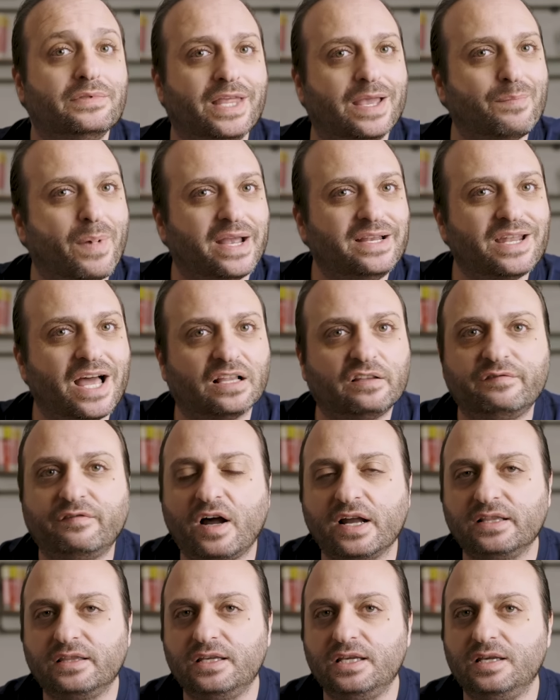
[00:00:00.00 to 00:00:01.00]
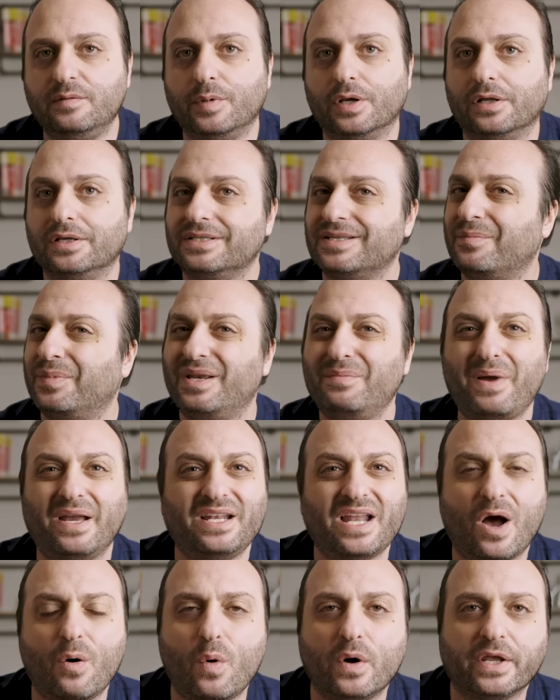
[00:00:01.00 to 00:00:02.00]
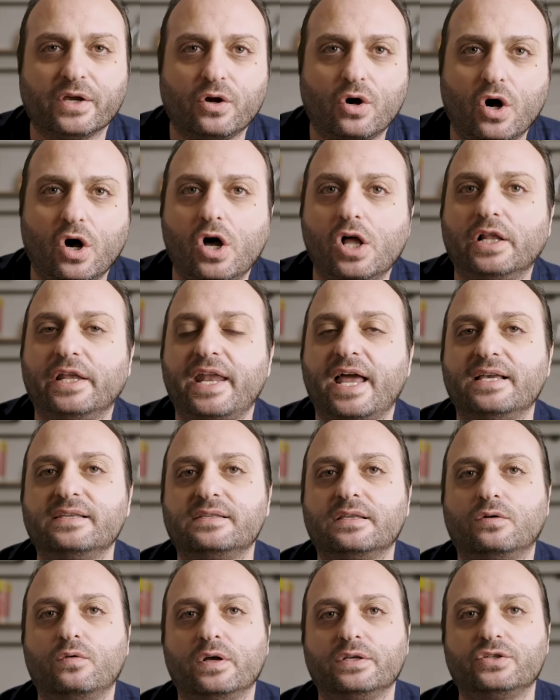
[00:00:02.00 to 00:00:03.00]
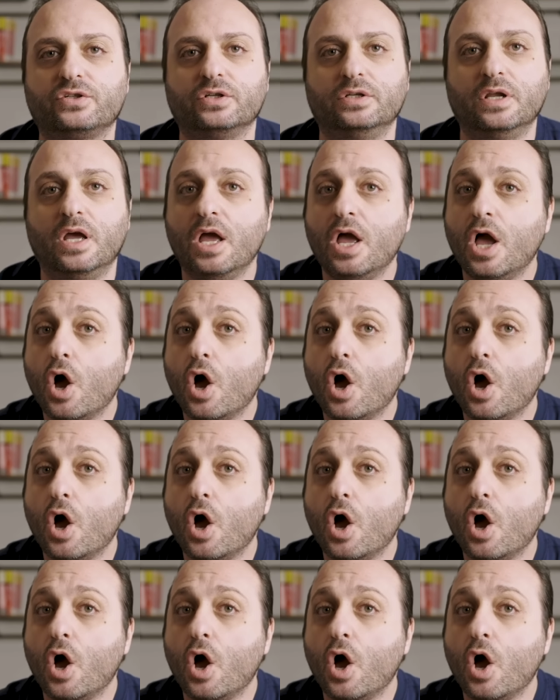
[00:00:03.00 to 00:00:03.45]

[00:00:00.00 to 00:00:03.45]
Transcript: They might not find the email. Somebody might not want to call and ask the question.